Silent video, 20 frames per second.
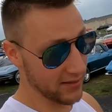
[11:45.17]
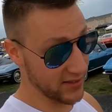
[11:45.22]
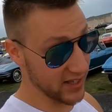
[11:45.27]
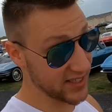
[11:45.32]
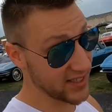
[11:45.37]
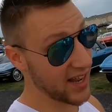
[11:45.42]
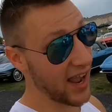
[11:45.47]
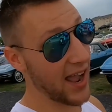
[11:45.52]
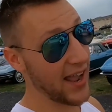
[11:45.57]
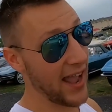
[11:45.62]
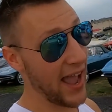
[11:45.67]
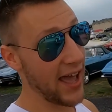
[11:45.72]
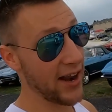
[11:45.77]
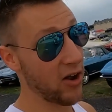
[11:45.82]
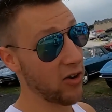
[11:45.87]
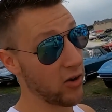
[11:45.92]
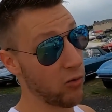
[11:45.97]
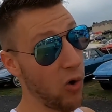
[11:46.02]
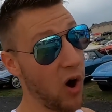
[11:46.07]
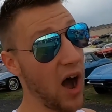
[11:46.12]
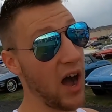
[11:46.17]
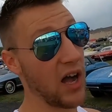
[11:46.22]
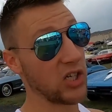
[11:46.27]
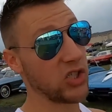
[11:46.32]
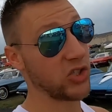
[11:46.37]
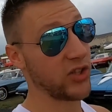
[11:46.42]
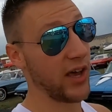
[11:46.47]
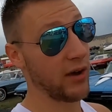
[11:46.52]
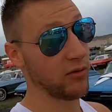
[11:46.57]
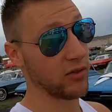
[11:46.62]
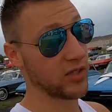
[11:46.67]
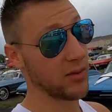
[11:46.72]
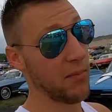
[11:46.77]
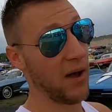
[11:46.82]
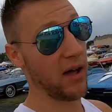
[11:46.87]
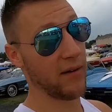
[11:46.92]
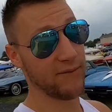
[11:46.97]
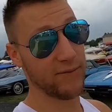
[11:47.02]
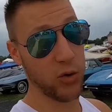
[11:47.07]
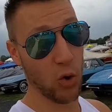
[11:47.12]
This guy had on a watch that was
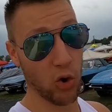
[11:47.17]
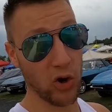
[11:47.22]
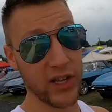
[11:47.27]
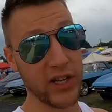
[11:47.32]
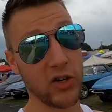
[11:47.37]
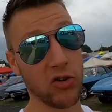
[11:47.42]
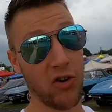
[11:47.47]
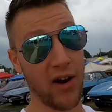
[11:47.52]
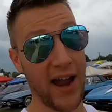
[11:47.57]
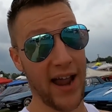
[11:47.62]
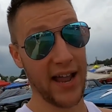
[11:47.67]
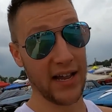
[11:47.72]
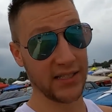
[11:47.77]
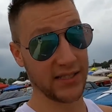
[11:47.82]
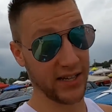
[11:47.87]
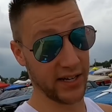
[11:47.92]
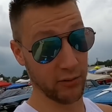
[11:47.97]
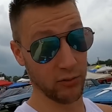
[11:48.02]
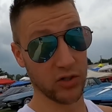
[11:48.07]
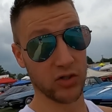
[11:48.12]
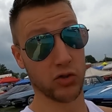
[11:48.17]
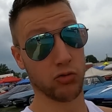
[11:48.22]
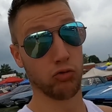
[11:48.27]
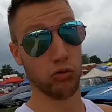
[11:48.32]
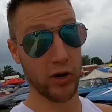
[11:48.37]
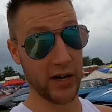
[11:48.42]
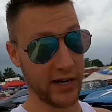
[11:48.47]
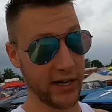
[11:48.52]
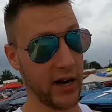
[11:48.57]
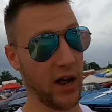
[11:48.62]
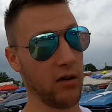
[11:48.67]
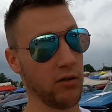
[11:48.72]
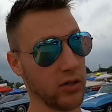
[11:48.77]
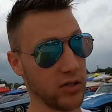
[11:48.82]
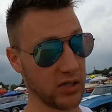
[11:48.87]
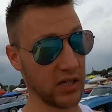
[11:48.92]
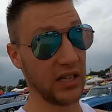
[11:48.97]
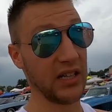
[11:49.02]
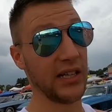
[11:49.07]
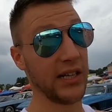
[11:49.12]
about 40 grand, and it was you know it
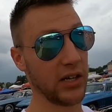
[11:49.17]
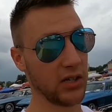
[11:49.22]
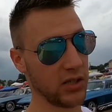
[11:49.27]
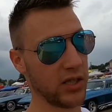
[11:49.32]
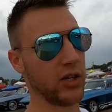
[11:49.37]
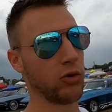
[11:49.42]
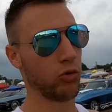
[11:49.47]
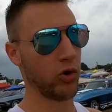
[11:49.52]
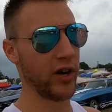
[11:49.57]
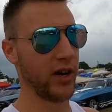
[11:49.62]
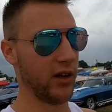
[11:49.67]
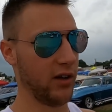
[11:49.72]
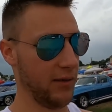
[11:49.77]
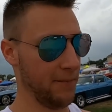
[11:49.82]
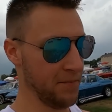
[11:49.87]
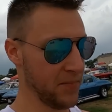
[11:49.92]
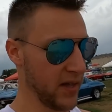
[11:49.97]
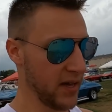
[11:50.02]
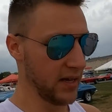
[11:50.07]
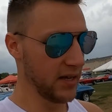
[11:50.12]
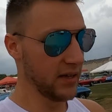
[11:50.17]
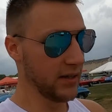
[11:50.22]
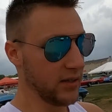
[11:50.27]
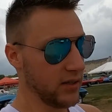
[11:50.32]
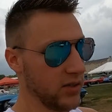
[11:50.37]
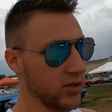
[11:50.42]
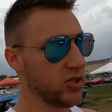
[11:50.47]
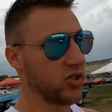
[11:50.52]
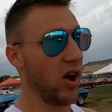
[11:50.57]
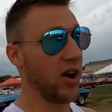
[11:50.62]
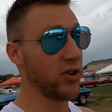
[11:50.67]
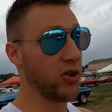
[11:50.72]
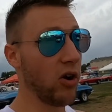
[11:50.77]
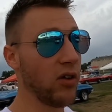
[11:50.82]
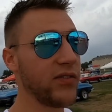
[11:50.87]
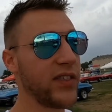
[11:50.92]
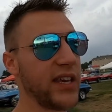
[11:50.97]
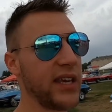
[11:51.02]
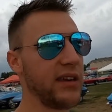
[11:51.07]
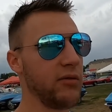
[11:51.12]
was clearly real. So I
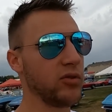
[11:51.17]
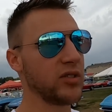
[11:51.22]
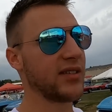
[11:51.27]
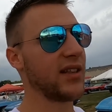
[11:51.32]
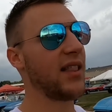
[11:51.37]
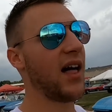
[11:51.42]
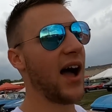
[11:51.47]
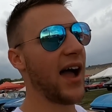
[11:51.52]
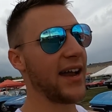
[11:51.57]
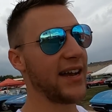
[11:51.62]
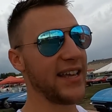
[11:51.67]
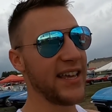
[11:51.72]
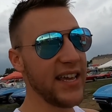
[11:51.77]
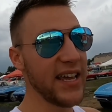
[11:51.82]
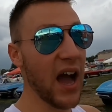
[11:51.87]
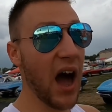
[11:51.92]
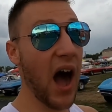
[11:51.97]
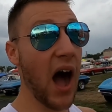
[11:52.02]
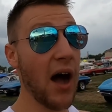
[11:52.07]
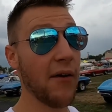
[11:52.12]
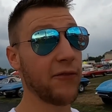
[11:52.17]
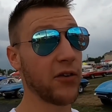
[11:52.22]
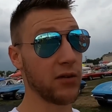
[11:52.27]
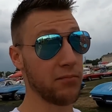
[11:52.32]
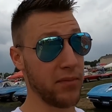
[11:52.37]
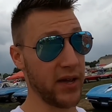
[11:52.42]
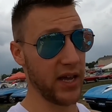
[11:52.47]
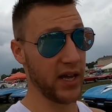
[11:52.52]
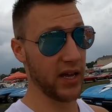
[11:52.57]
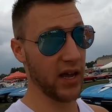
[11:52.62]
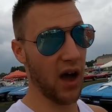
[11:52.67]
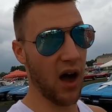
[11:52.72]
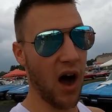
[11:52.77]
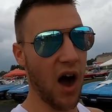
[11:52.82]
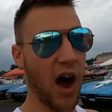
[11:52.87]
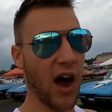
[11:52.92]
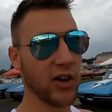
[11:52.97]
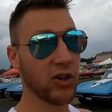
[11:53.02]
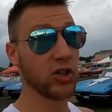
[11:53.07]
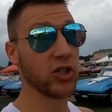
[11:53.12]
don't think he was lying. He offered me
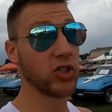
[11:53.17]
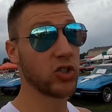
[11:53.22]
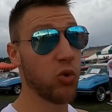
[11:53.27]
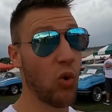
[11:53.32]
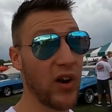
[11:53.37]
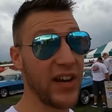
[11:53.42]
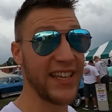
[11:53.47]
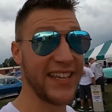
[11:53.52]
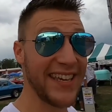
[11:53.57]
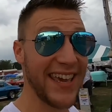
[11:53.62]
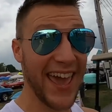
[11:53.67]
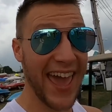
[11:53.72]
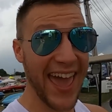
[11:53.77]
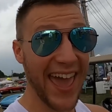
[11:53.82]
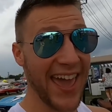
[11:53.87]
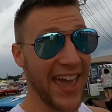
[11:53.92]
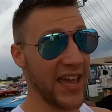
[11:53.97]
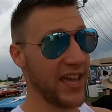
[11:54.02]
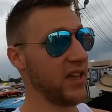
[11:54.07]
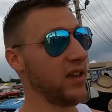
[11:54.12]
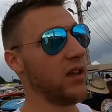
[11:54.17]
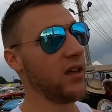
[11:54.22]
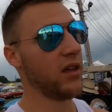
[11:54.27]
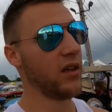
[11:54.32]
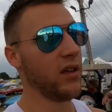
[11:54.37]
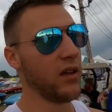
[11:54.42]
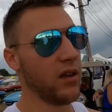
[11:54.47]
120k